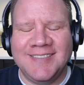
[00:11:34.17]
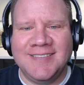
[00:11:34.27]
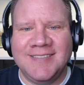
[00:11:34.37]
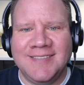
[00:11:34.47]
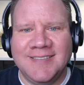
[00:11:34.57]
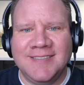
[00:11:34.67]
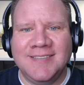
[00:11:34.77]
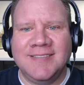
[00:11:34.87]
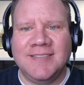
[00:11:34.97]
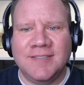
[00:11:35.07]

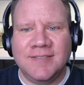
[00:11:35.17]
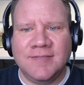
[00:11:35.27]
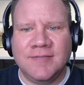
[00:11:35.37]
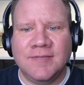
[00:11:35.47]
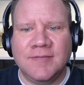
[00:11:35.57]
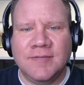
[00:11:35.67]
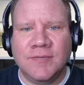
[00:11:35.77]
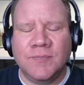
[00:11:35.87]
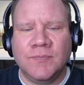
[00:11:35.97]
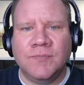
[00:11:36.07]

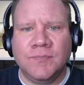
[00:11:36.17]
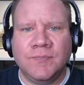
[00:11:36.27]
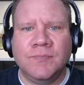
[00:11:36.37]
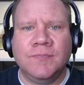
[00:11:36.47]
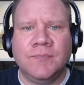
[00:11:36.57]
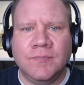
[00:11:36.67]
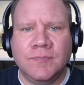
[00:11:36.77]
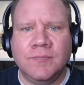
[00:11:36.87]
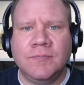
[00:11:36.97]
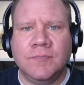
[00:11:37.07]

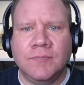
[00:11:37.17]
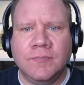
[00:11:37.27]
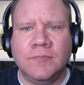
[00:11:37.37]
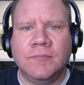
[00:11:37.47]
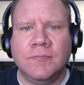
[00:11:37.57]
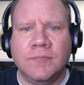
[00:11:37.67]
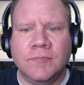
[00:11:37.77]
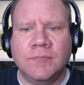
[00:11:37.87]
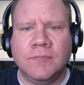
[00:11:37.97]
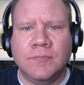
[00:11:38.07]

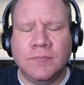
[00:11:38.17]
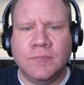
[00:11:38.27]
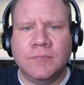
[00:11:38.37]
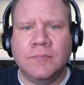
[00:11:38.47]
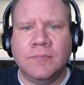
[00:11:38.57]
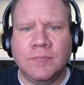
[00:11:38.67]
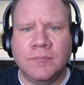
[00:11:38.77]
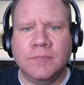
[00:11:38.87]
This person isn't speaking.